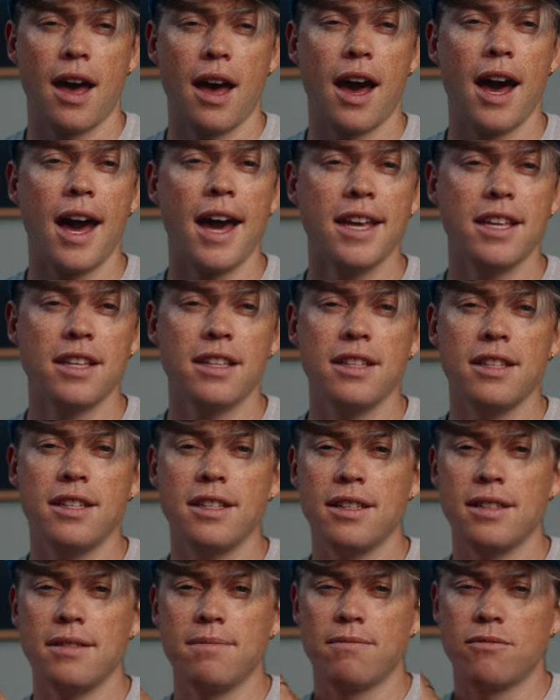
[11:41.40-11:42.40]

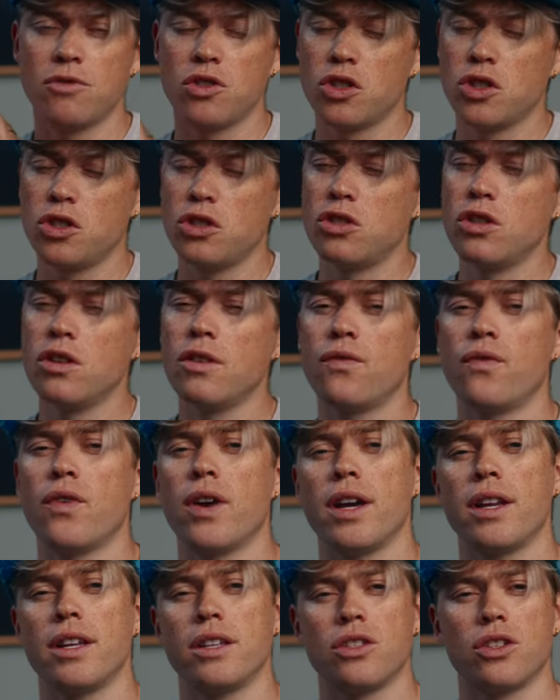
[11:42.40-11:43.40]
I do
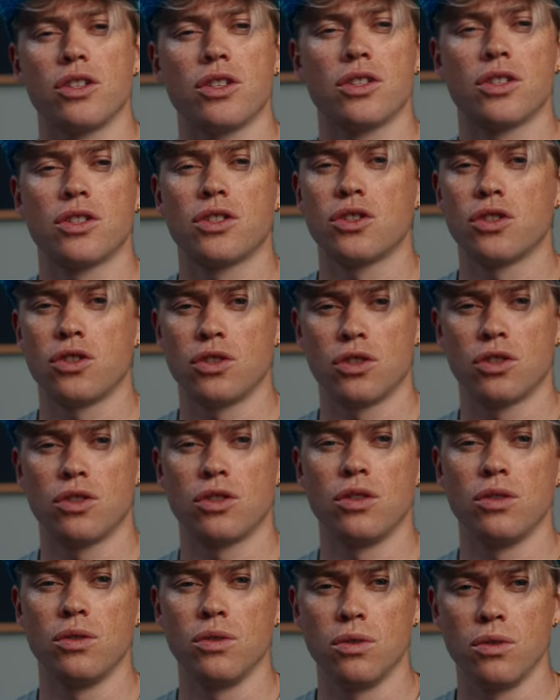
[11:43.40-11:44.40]
find it just
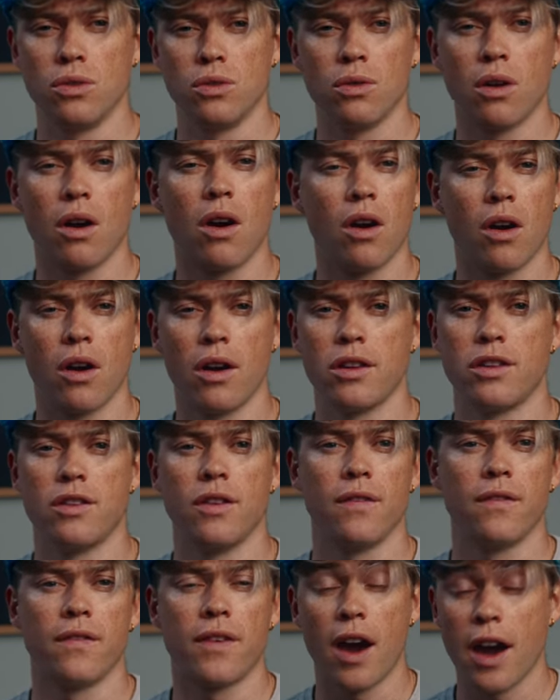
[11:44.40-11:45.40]
too hard
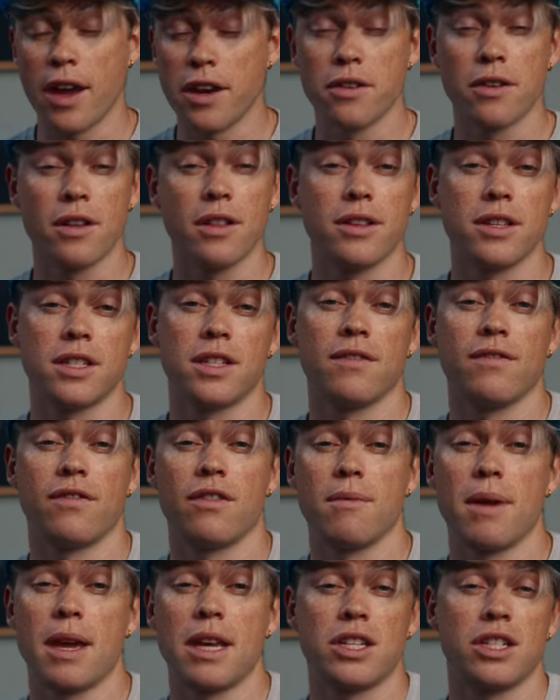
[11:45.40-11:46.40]
to find all this
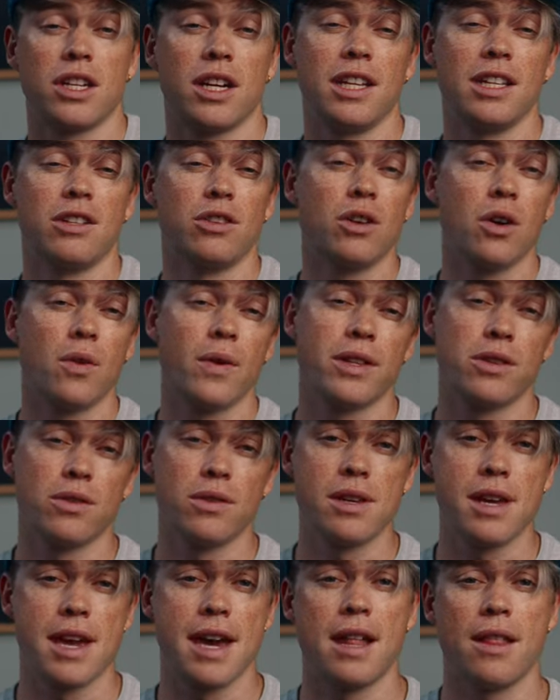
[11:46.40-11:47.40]
information. I need to go into
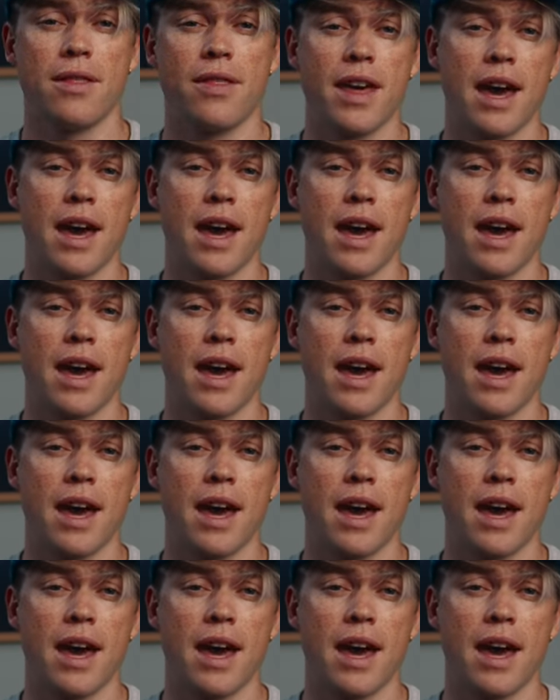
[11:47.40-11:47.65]
the health